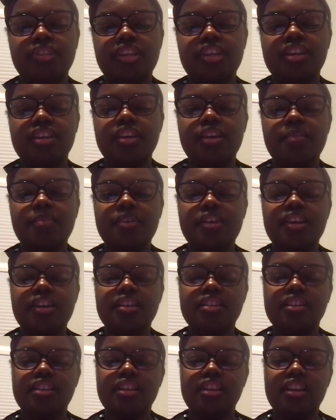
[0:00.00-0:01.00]
It could be
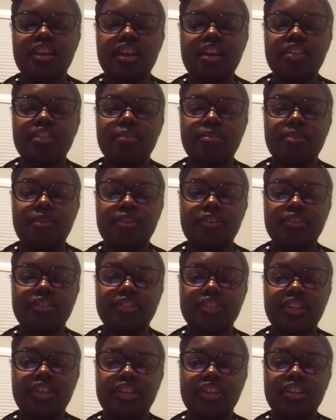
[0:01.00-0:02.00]
the other
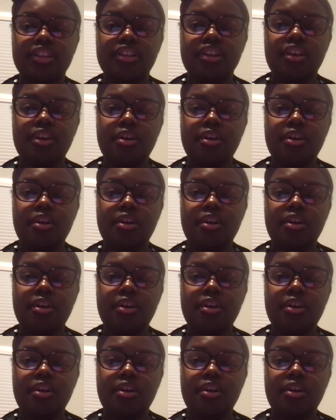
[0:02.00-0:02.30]
person,